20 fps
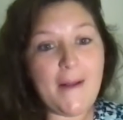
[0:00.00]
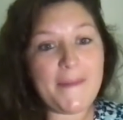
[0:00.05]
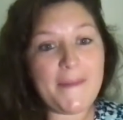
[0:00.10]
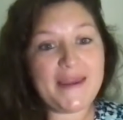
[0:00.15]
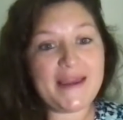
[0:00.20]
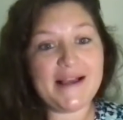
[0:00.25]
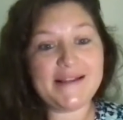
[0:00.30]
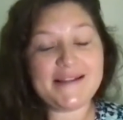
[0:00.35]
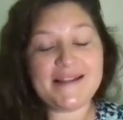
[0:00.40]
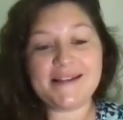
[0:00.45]

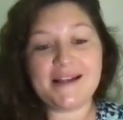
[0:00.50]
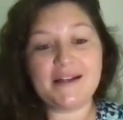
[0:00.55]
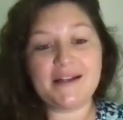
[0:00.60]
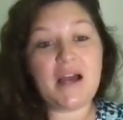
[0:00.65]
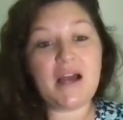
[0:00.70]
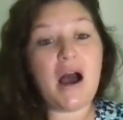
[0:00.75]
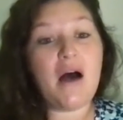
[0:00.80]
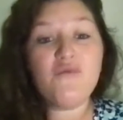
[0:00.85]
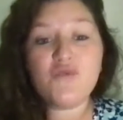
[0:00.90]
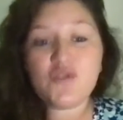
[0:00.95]
because it's
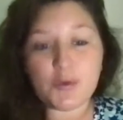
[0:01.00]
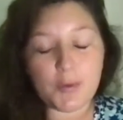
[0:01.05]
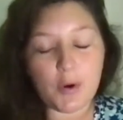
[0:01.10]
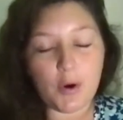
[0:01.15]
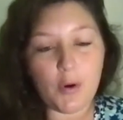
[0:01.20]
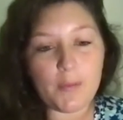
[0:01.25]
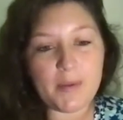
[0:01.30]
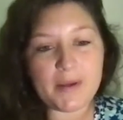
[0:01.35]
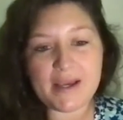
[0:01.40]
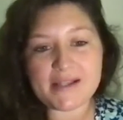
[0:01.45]

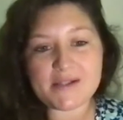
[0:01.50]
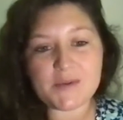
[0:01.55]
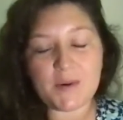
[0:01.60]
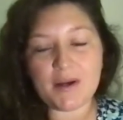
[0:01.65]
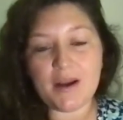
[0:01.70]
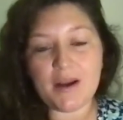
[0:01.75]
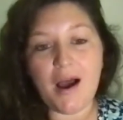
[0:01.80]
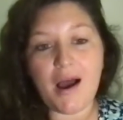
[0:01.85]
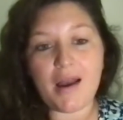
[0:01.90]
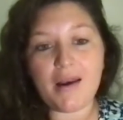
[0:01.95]
uncomfortable, because
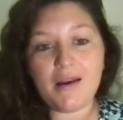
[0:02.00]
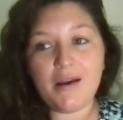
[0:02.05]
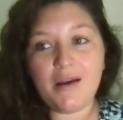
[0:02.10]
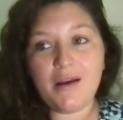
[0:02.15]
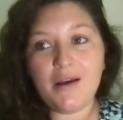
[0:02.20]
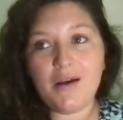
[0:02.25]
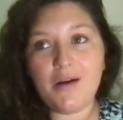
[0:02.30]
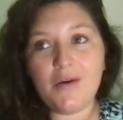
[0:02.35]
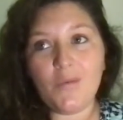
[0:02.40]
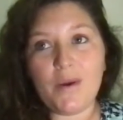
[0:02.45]

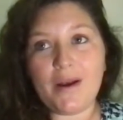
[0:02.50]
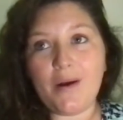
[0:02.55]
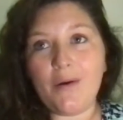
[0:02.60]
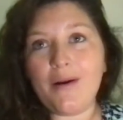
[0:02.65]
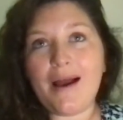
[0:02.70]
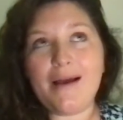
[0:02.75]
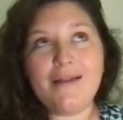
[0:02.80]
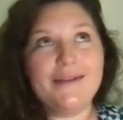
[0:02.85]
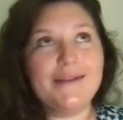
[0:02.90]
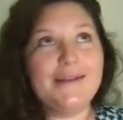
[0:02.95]
we
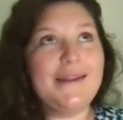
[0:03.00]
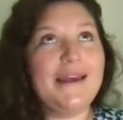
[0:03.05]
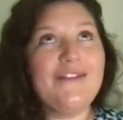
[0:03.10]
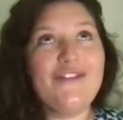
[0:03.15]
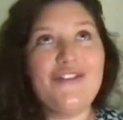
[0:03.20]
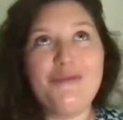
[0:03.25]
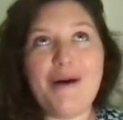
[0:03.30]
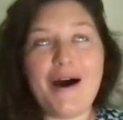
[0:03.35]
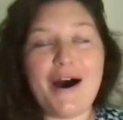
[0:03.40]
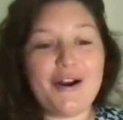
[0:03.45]
don't
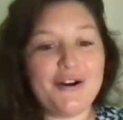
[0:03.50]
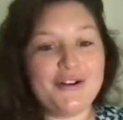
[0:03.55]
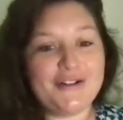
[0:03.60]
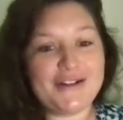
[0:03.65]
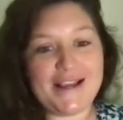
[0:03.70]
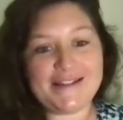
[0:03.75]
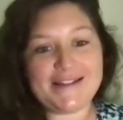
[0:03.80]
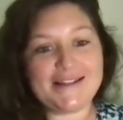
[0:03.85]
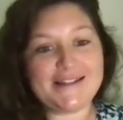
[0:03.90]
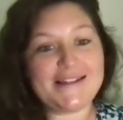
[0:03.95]
live modern
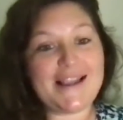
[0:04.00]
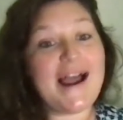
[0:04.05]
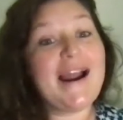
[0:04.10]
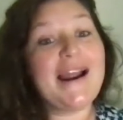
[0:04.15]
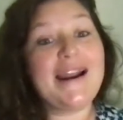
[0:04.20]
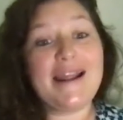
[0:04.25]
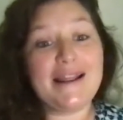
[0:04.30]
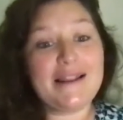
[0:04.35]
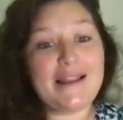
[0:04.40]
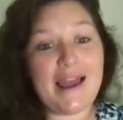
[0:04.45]
day
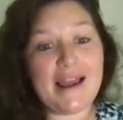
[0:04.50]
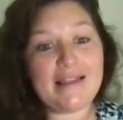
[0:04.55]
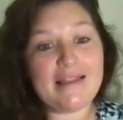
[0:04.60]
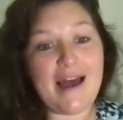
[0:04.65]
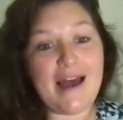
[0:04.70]
society like